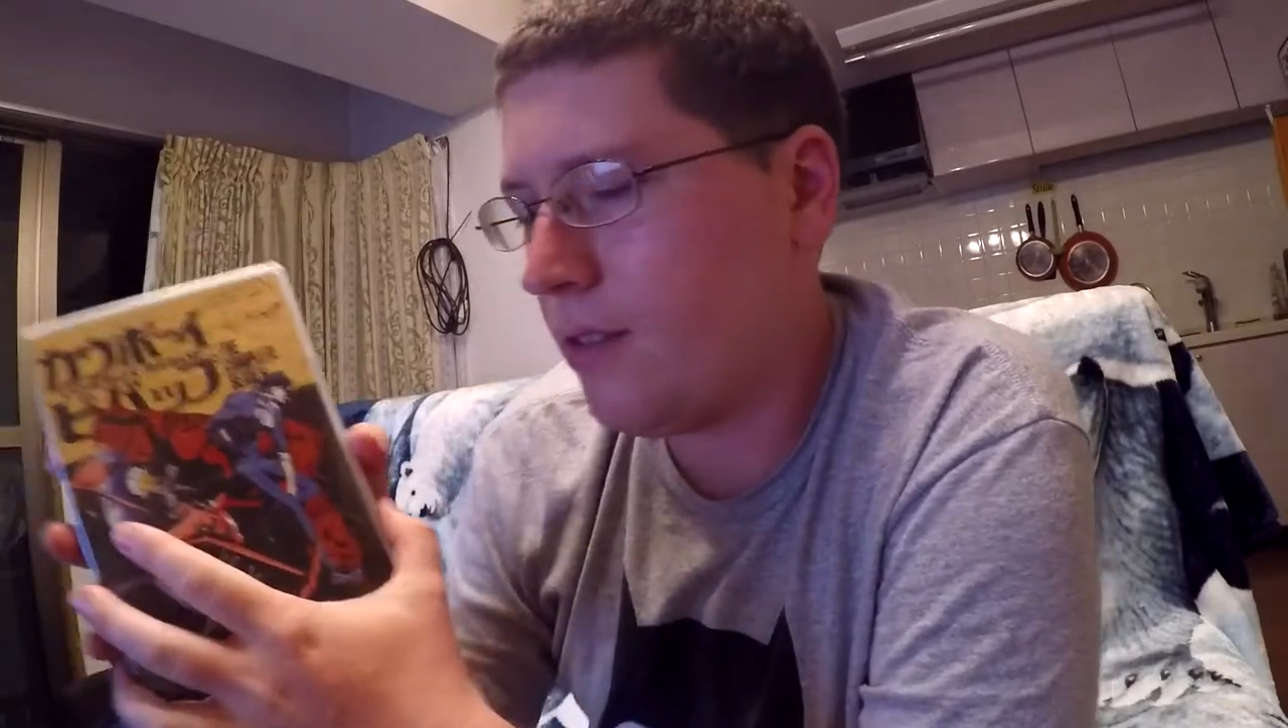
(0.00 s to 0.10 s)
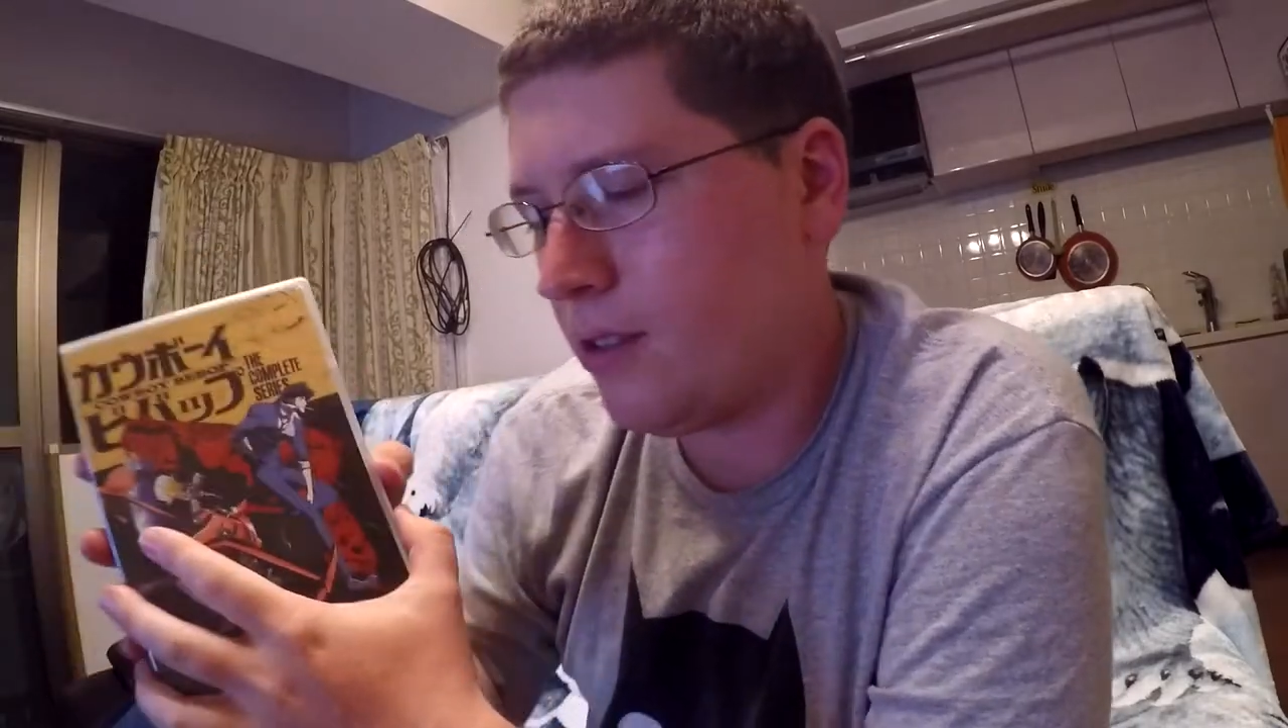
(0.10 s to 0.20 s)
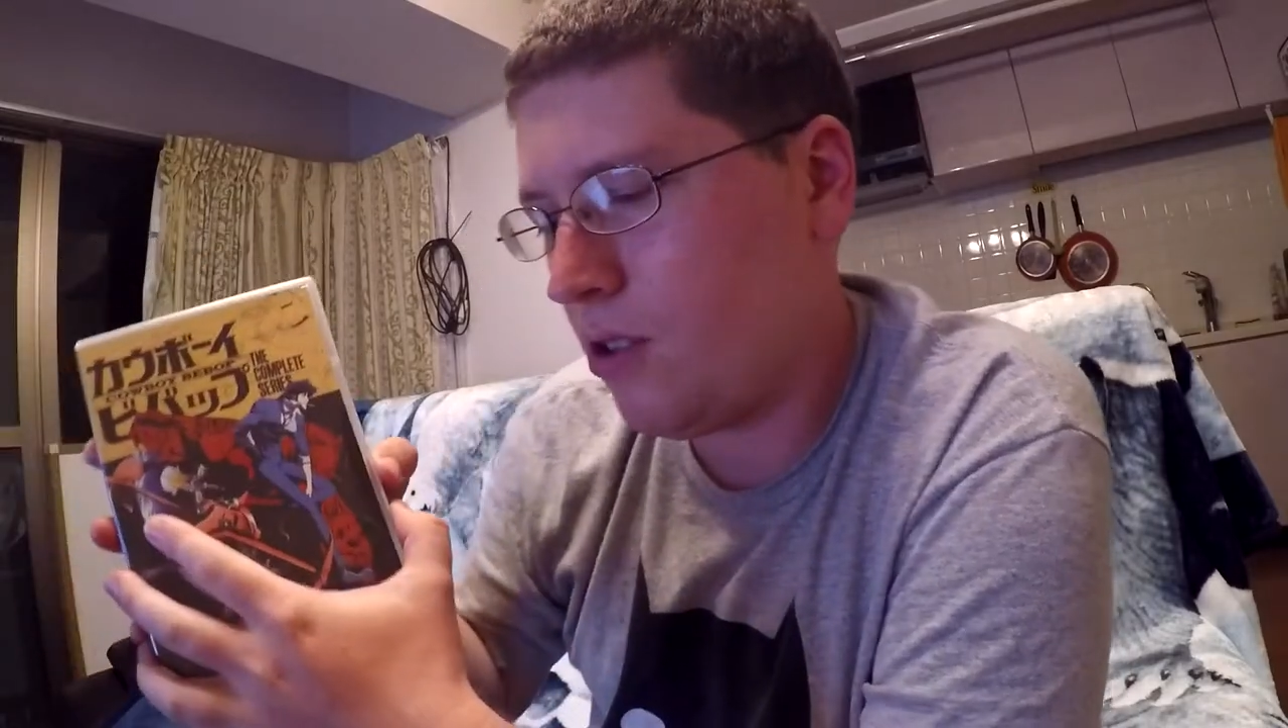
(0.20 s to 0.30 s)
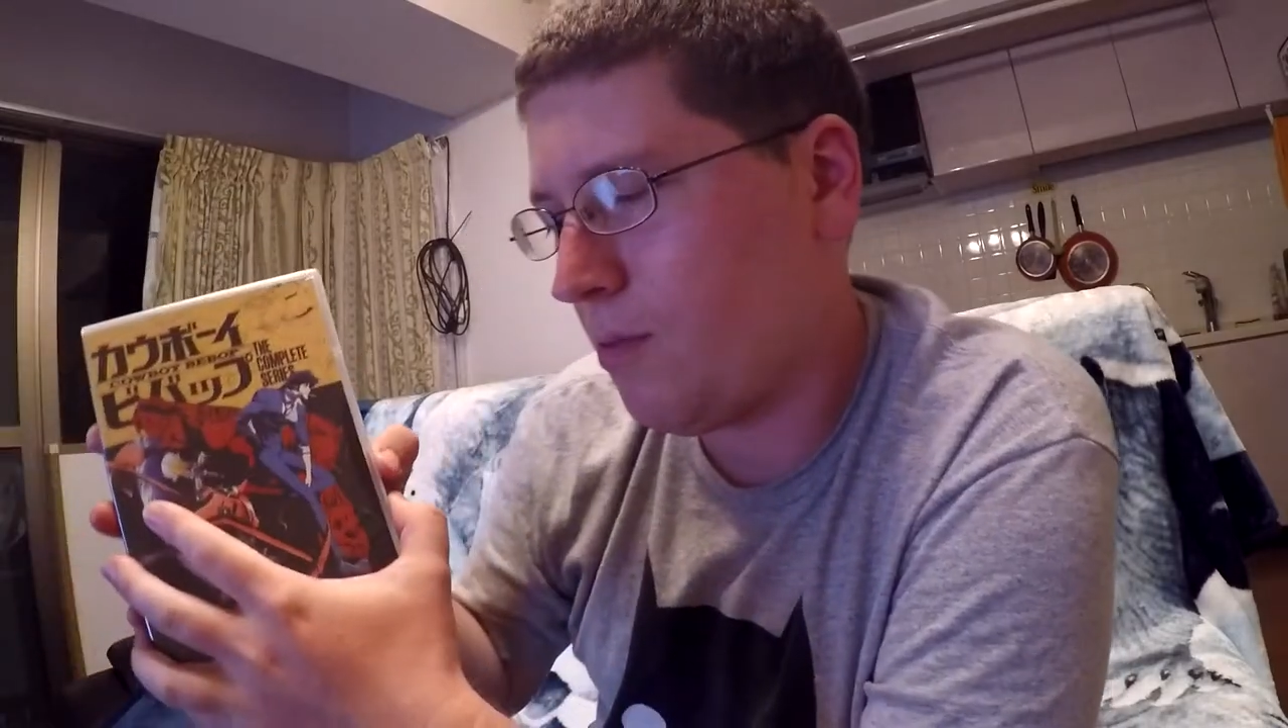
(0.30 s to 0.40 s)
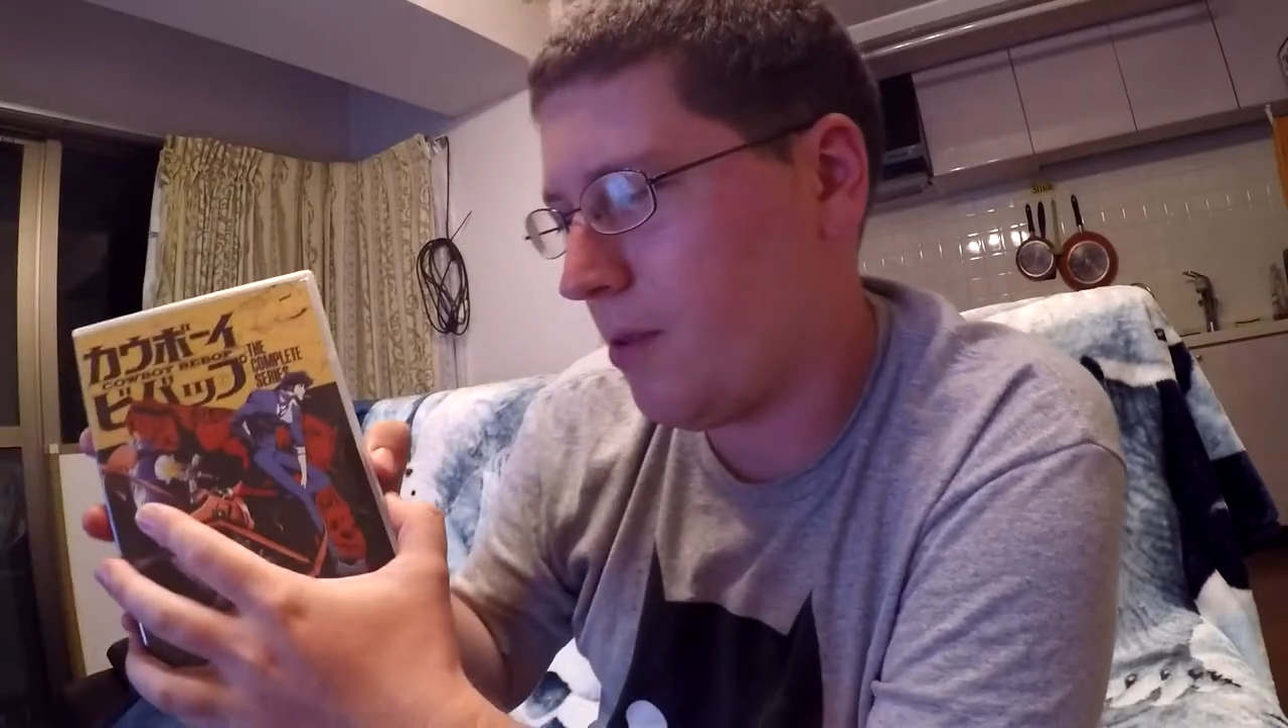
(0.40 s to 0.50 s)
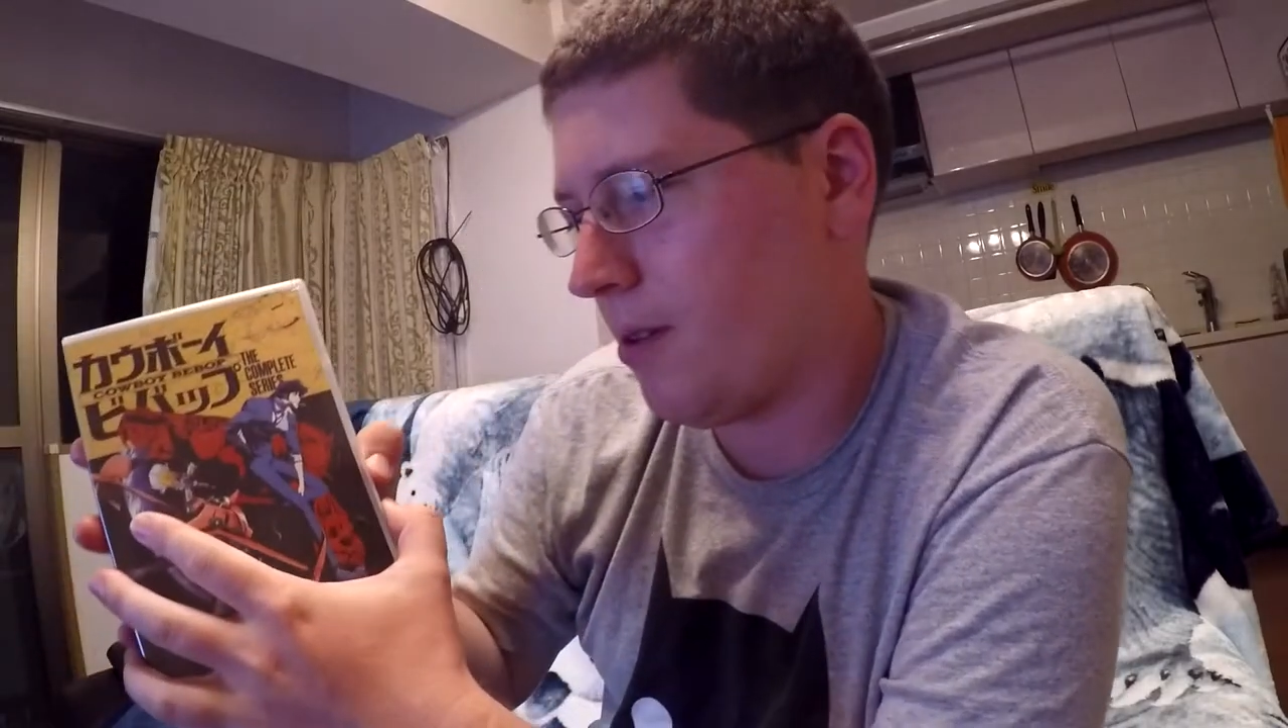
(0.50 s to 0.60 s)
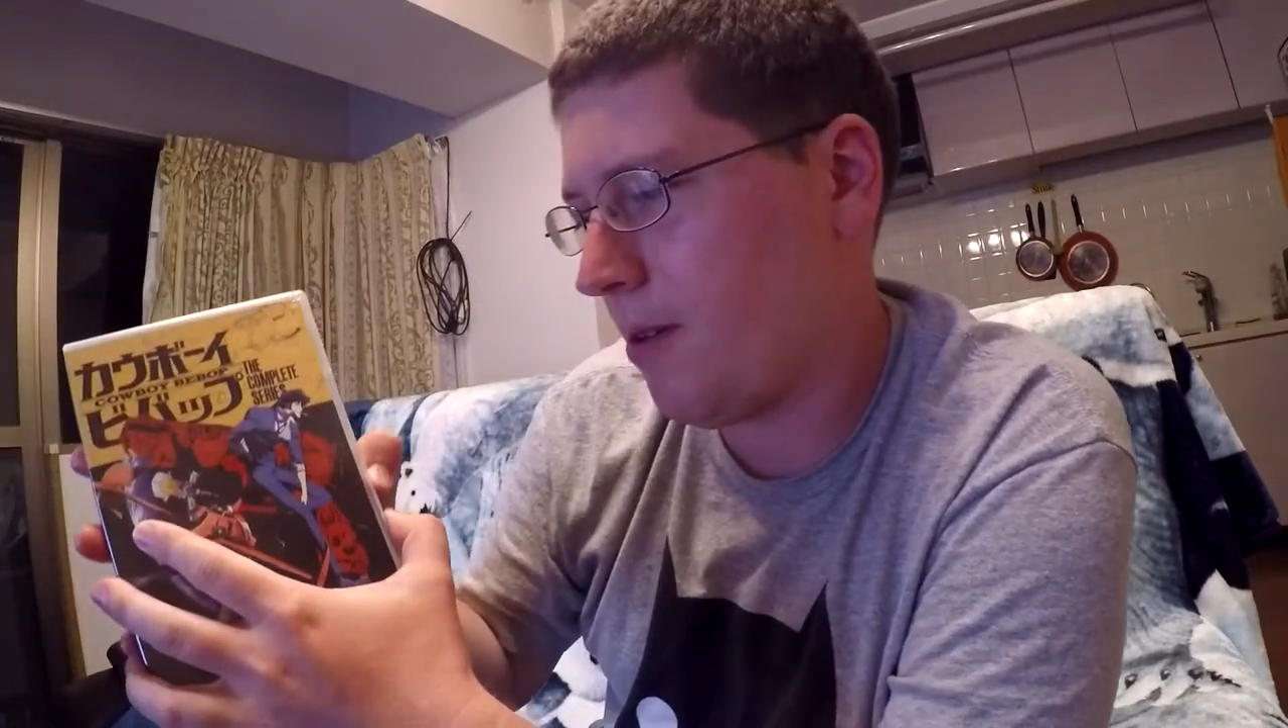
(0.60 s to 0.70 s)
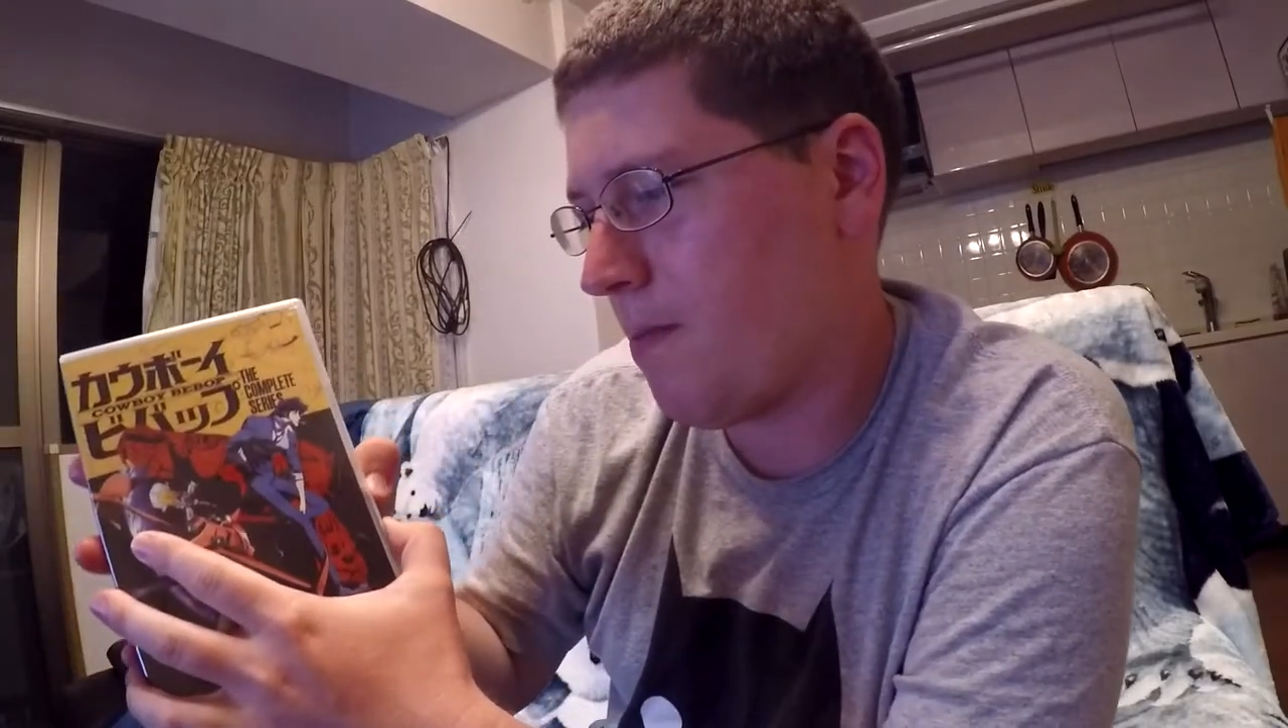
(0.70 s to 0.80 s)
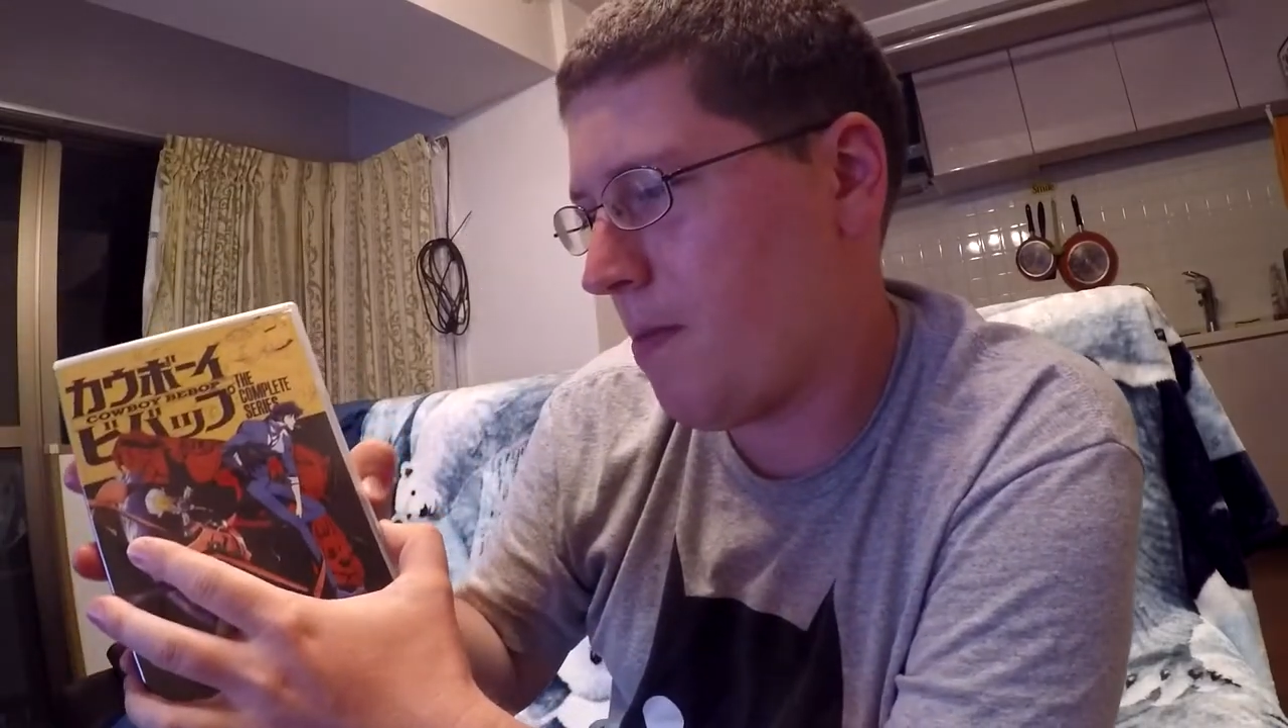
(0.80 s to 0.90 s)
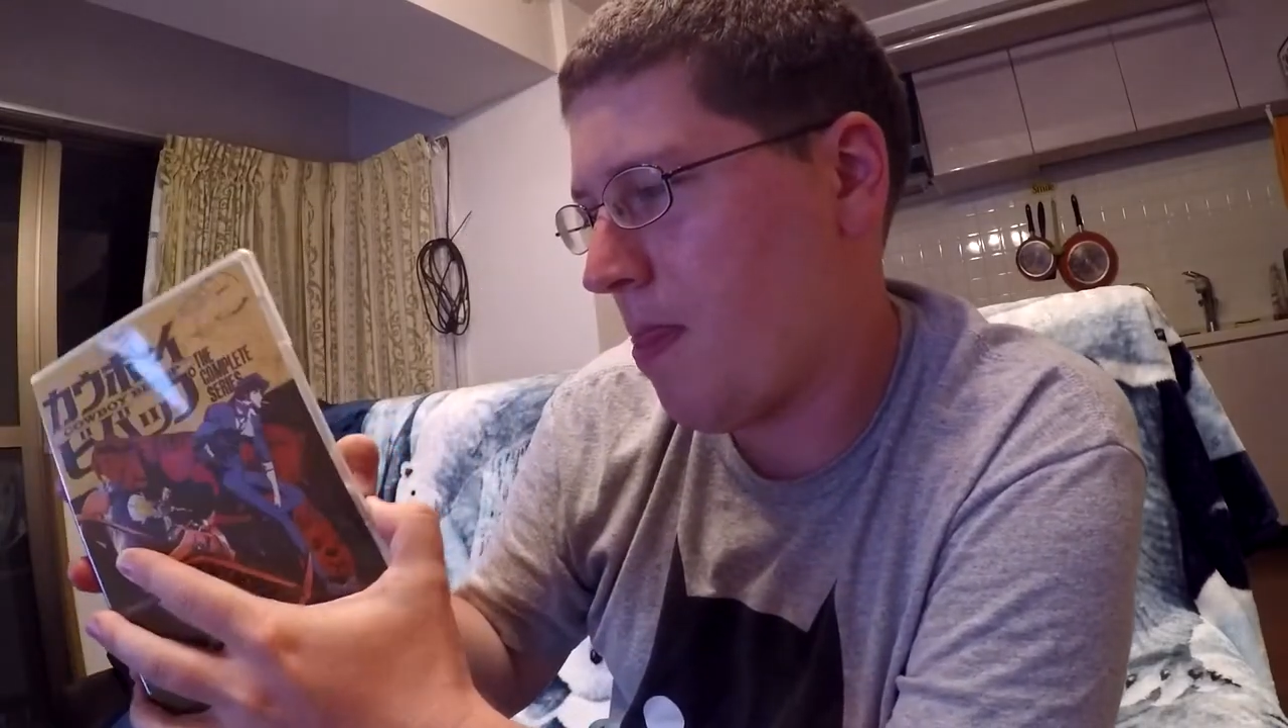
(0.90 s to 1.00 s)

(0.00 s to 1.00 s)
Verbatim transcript: Let's open her.